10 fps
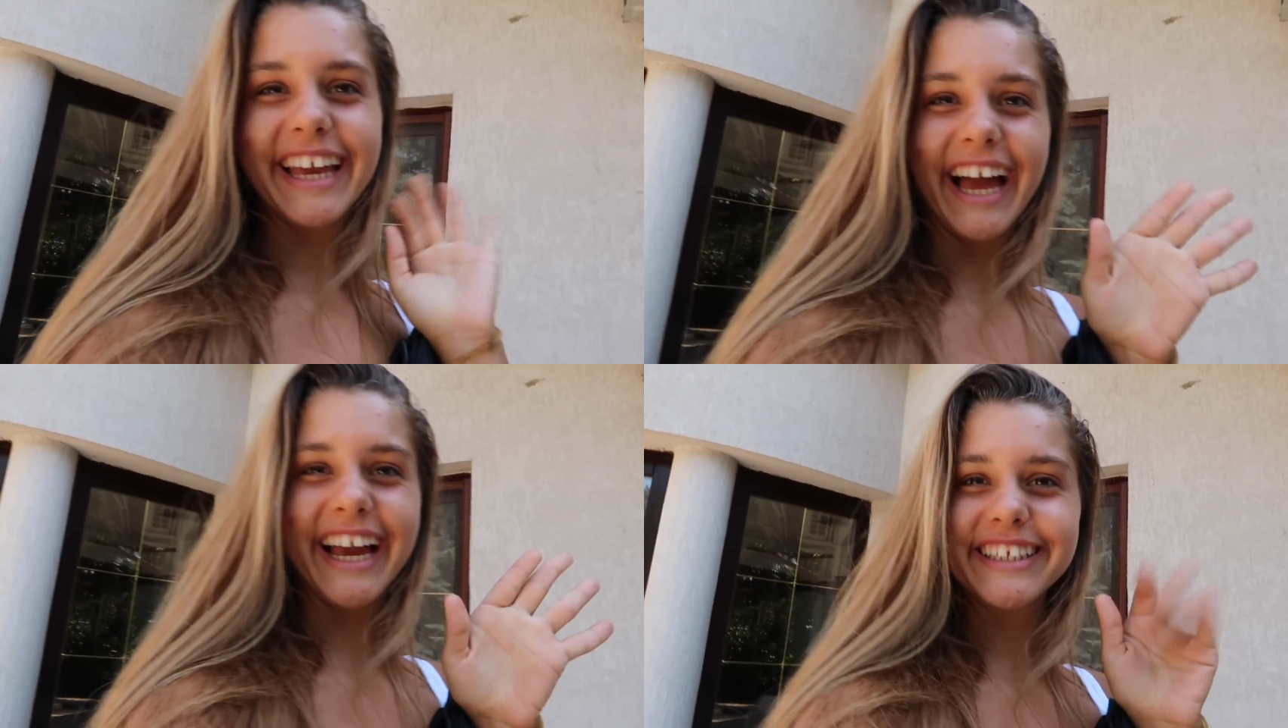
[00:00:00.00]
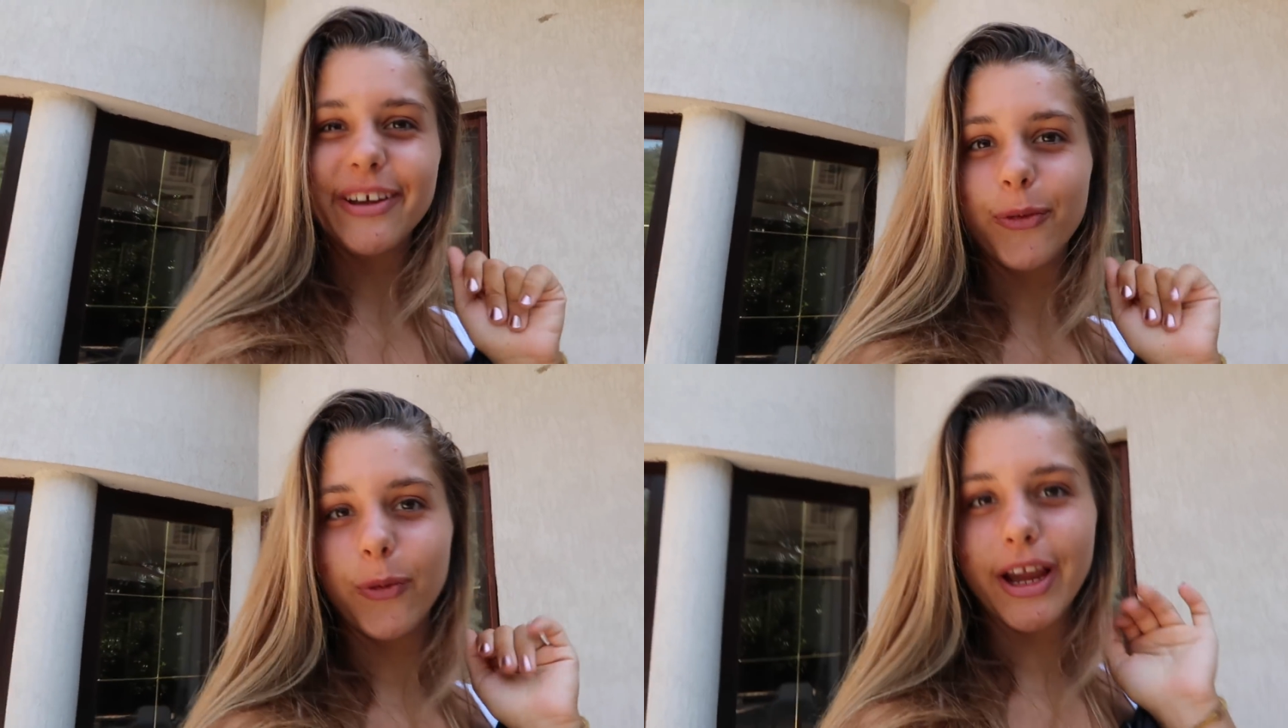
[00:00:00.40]
Guys,
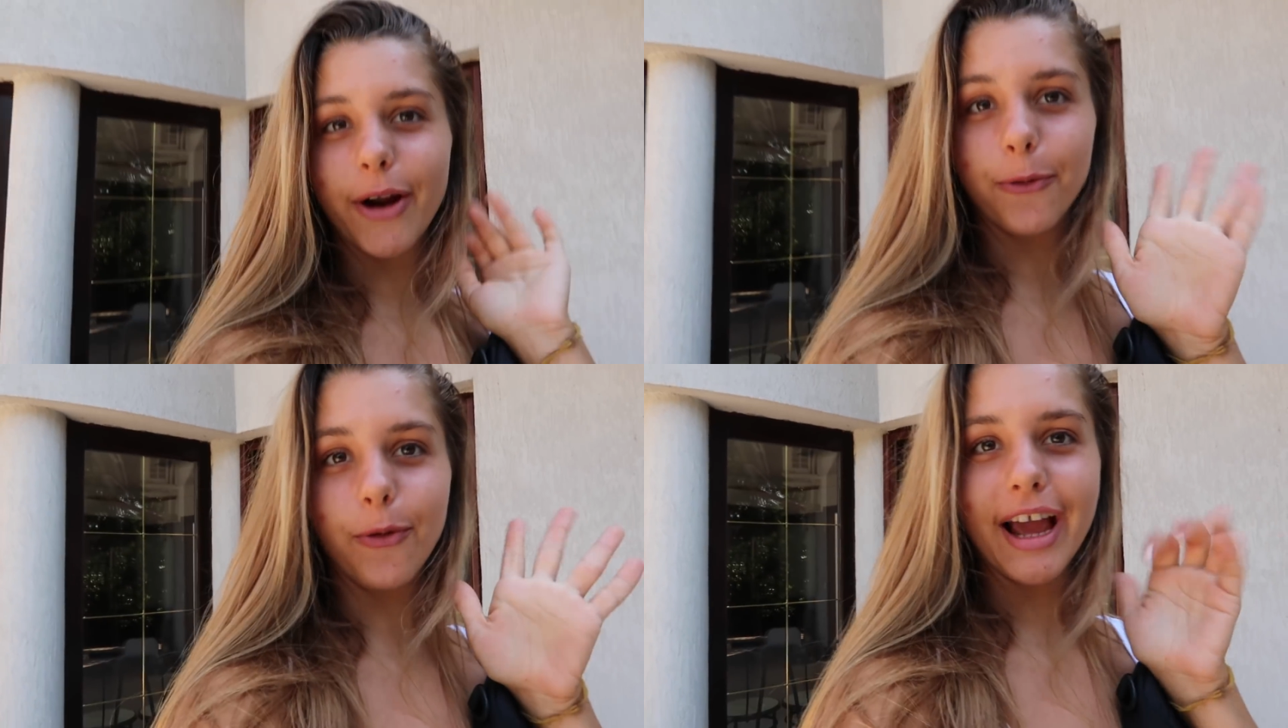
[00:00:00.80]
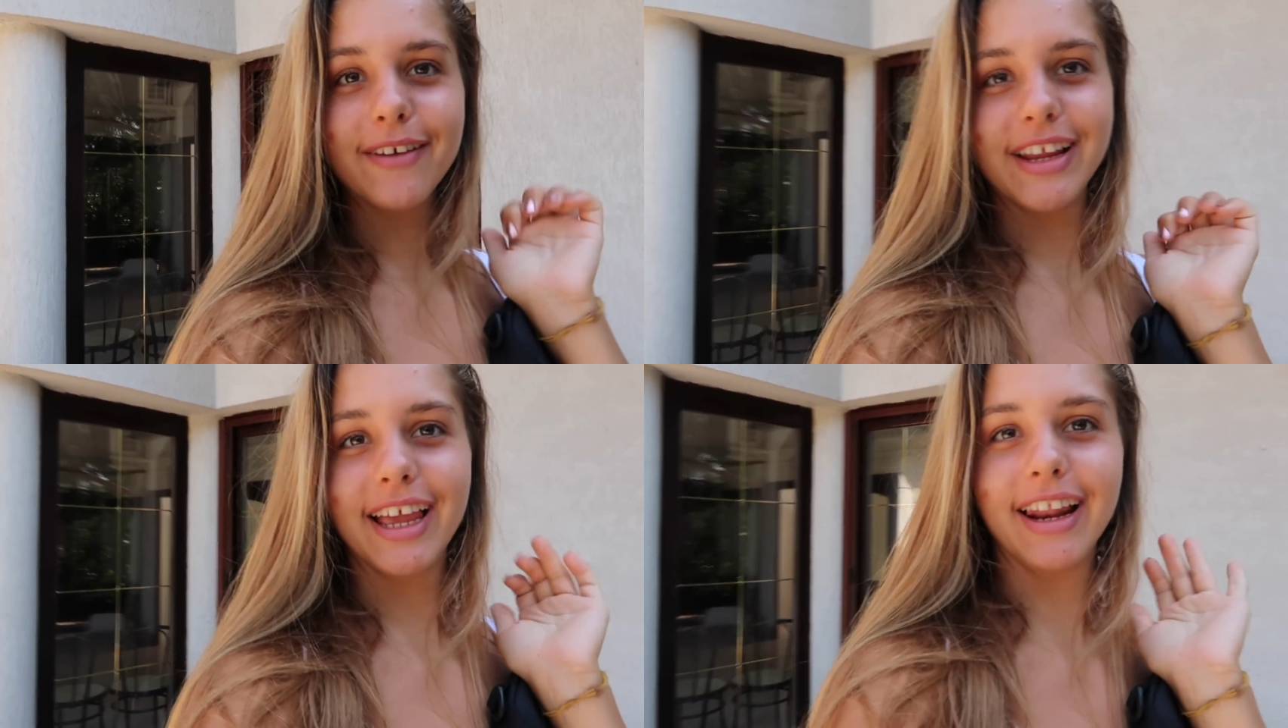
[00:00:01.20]
we
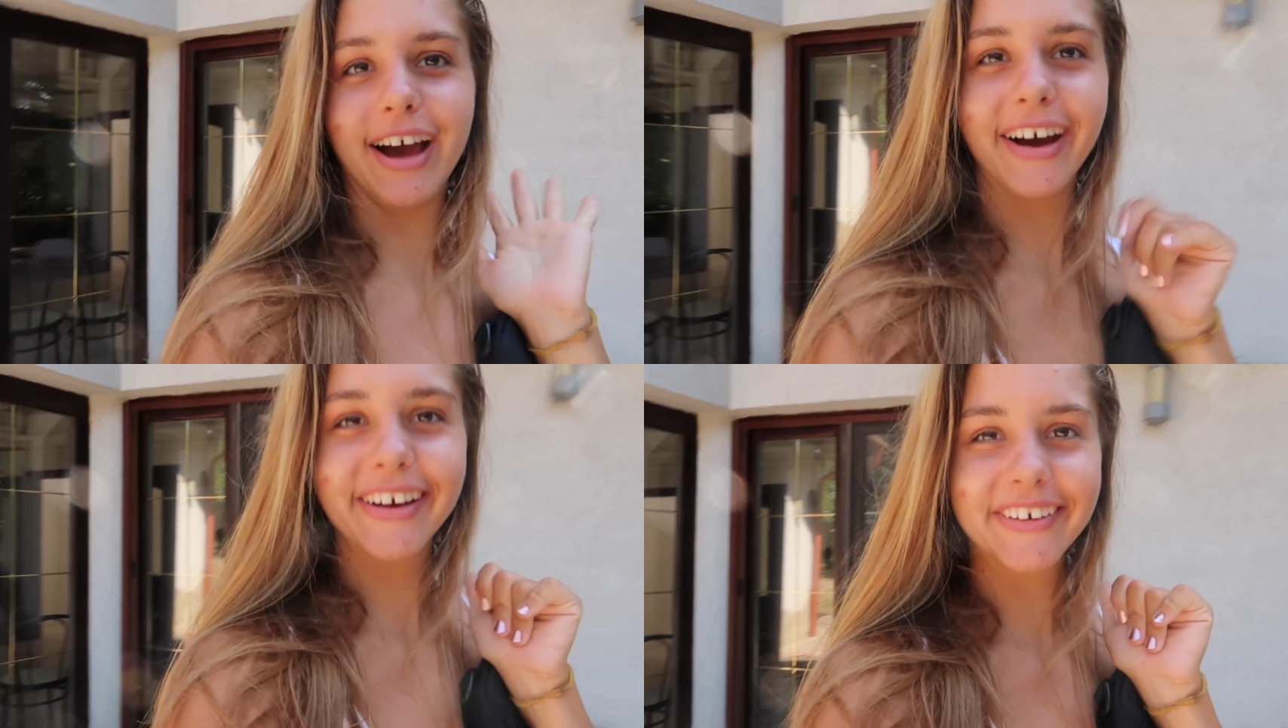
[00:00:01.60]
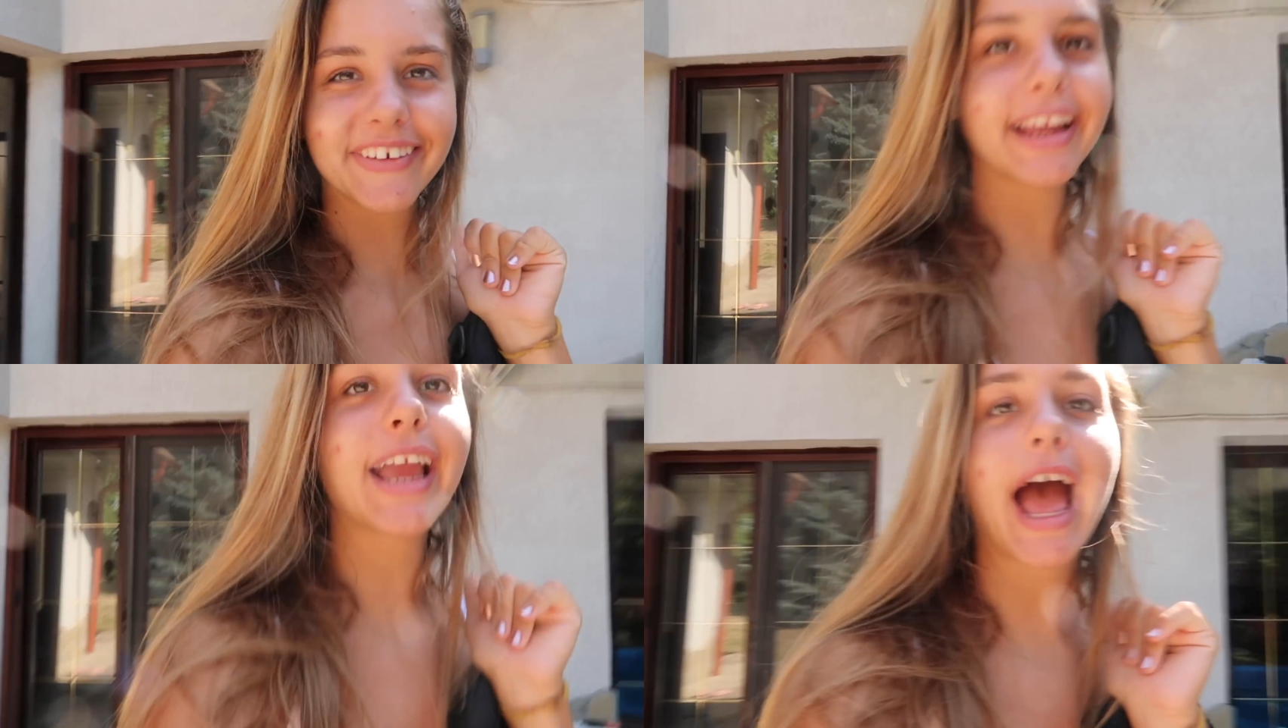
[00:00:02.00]
arrived in
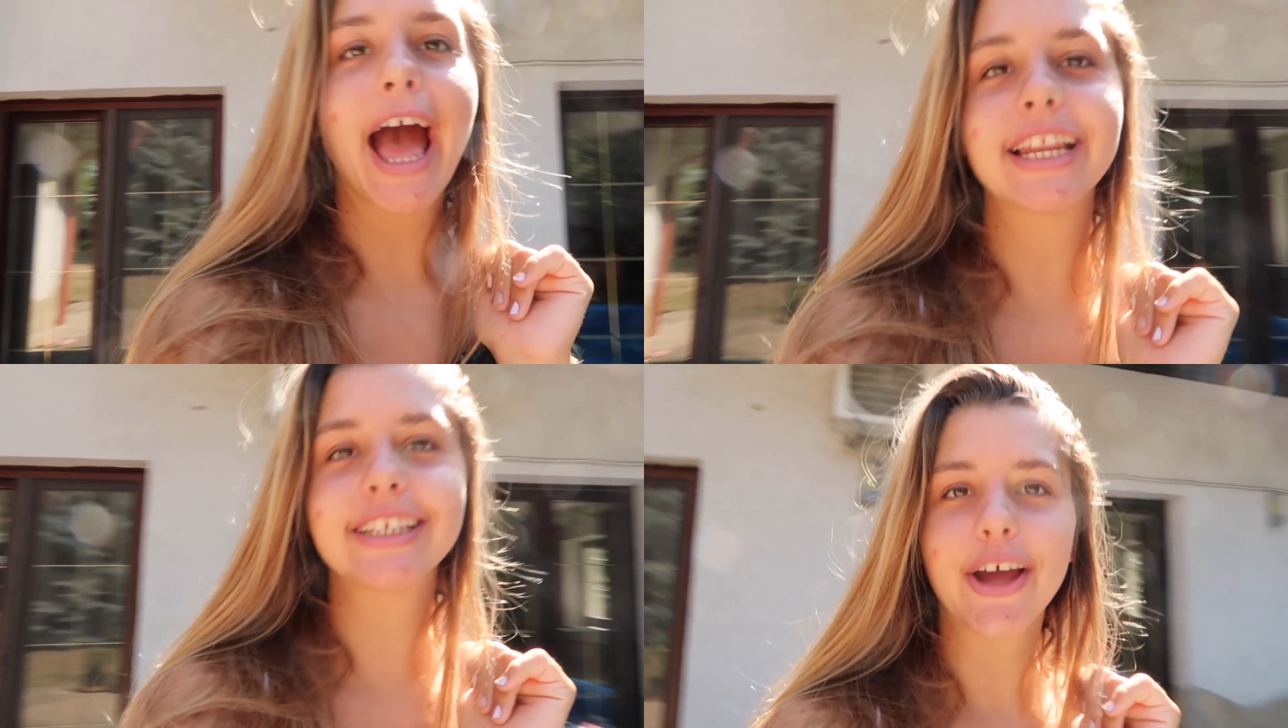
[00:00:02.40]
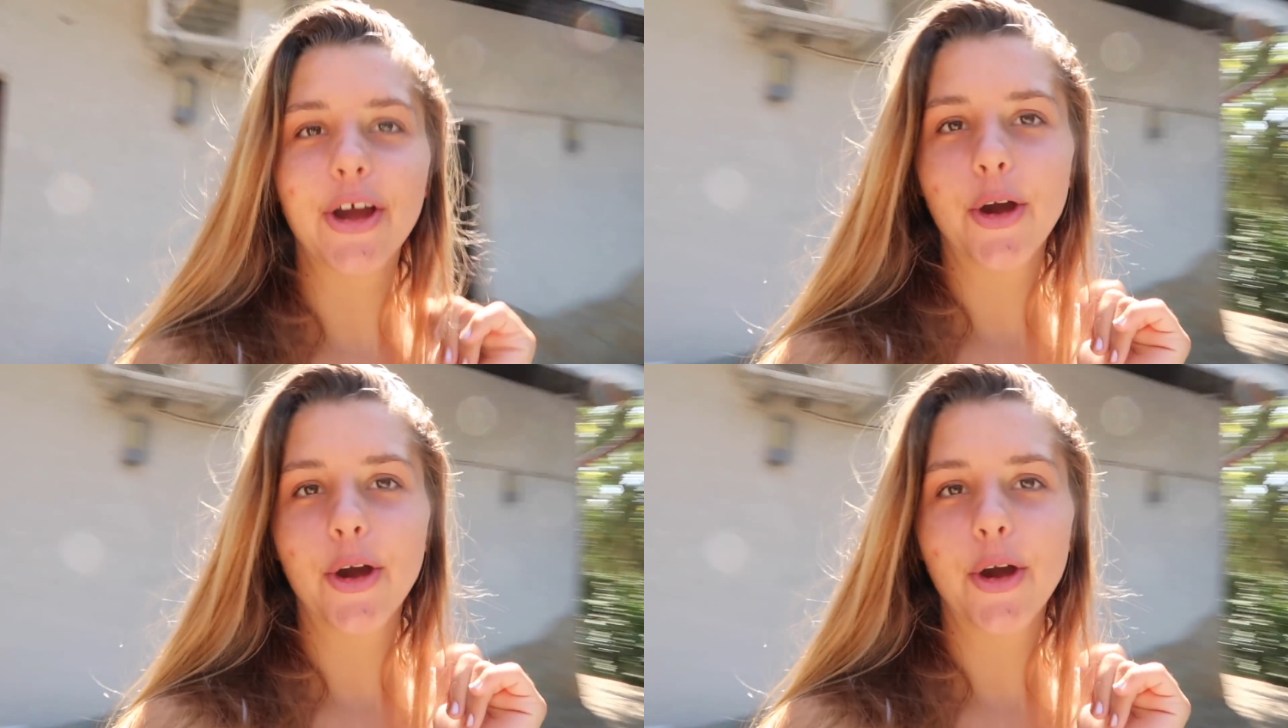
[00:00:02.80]
Hungary and